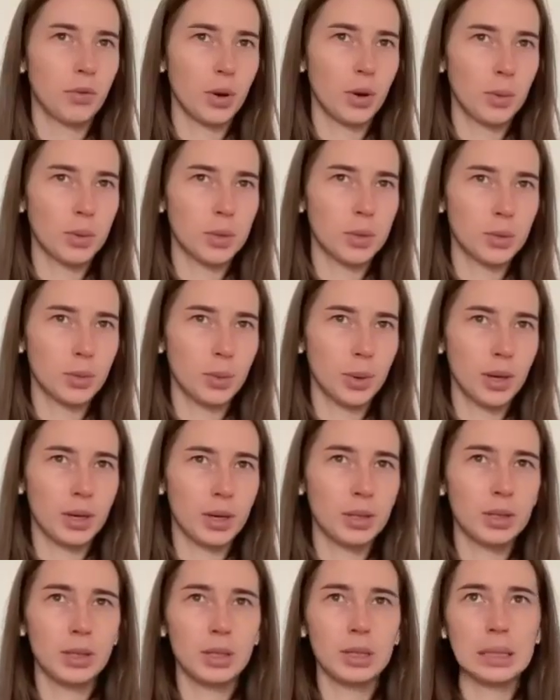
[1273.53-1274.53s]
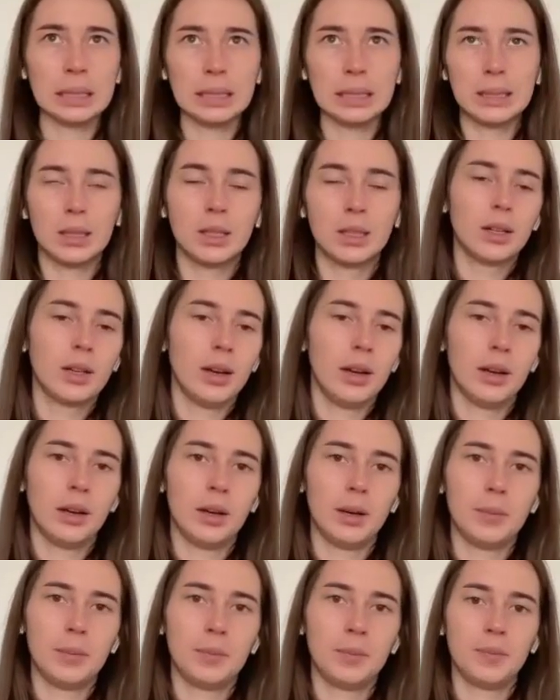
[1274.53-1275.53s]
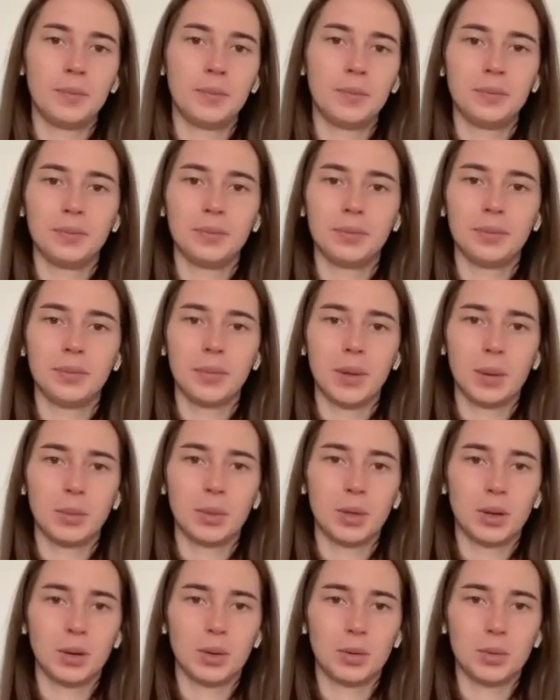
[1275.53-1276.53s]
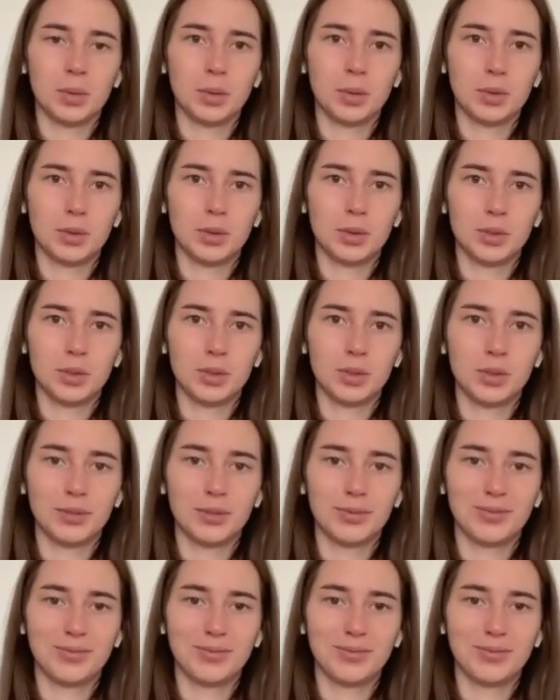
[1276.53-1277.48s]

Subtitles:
before it was 20. I'm not 100% sure.